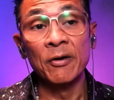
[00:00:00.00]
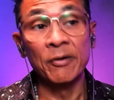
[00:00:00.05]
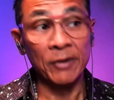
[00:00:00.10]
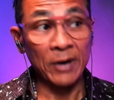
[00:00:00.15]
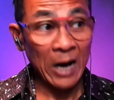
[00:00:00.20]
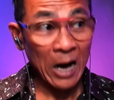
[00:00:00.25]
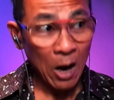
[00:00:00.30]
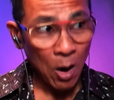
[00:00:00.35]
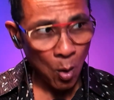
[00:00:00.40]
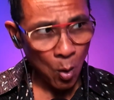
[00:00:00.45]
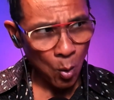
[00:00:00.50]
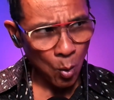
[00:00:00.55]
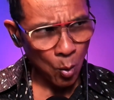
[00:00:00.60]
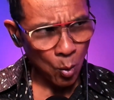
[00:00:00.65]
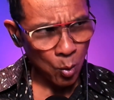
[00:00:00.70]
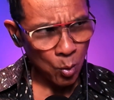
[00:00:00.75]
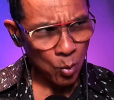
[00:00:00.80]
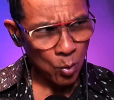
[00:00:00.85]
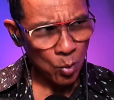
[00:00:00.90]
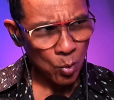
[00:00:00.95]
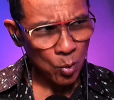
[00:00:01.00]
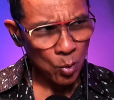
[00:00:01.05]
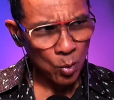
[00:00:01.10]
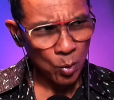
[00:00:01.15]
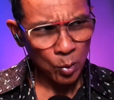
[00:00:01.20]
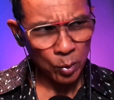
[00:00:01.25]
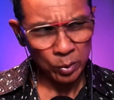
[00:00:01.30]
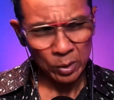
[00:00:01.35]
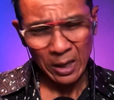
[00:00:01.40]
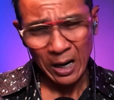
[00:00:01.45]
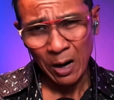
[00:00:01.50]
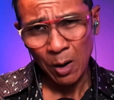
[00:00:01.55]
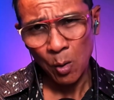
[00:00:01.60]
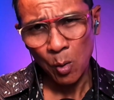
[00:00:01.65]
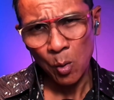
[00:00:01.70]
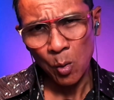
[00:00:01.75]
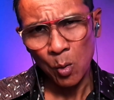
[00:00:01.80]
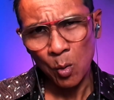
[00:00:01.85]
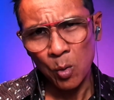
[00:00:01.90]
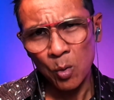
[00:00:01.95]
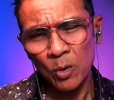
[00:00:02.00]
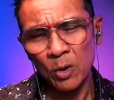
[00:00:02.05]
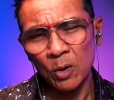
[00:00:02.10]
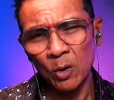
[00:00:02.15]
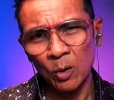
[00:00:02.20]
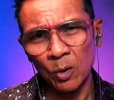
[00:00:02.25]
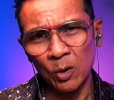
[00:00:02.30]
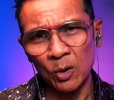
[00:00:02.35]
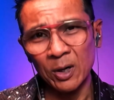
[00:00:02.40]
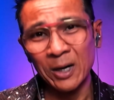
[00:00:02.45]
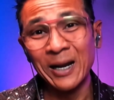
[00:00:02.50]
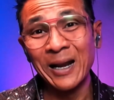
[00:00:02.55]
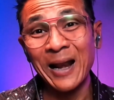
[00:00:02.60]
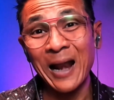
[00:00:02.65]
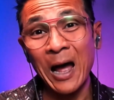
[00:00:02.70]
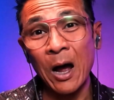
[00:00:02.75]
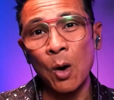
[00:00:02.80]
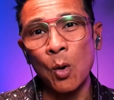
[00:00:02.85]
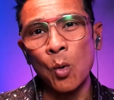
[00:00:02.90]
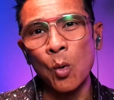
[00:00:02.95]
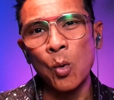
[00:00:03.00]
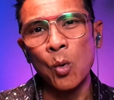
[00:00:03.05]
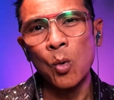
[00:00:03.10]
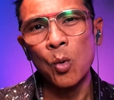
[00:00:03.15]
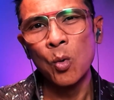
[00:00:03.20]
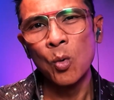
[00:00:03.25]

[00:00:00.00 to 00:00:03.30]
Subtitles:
Rao, or lao.